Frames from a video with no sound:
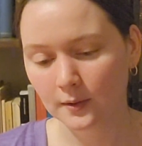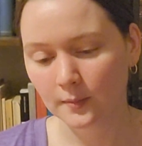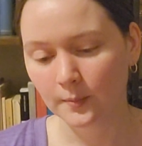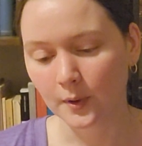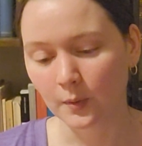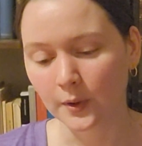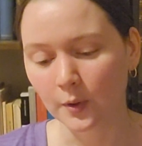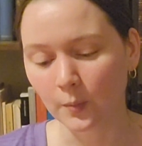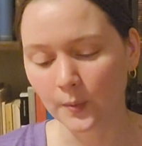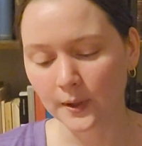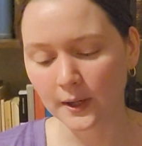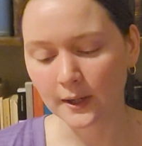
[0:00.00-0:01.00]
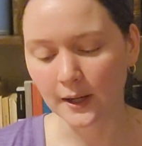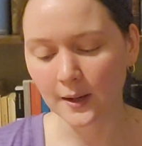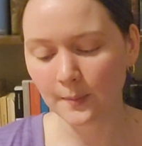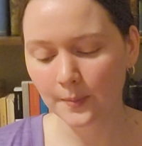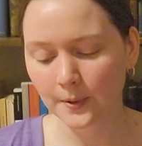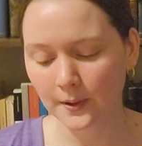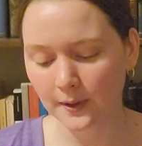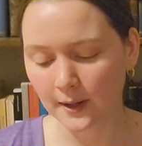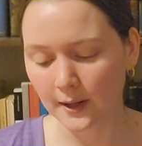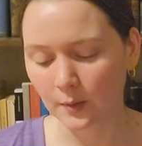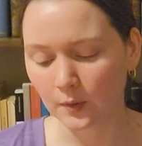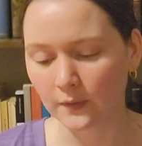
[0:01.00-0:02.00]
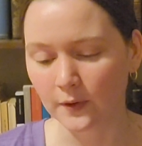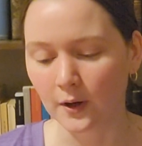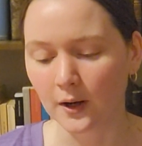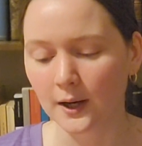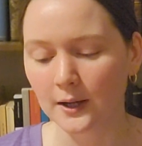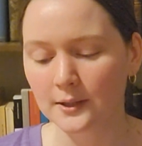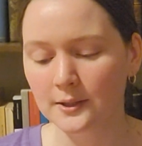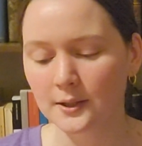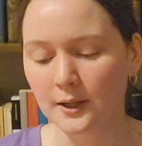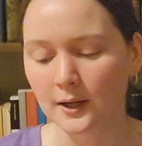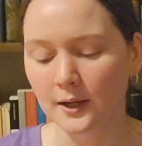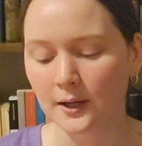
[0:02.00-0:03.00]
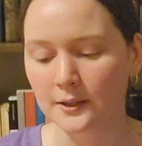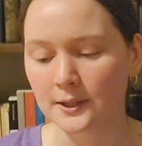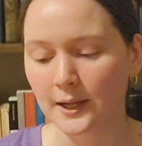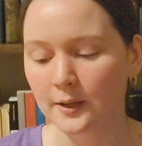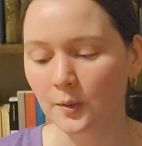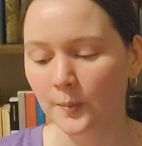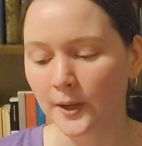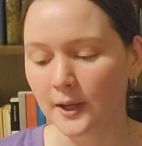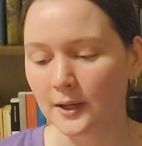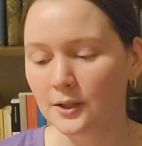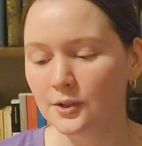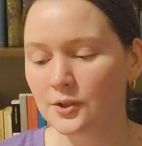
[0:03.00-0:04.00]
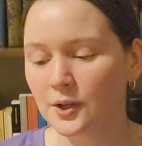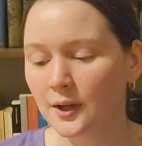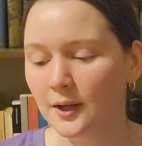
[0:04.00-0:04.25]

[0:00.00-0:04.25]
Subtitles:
But we open it up and we've got a title page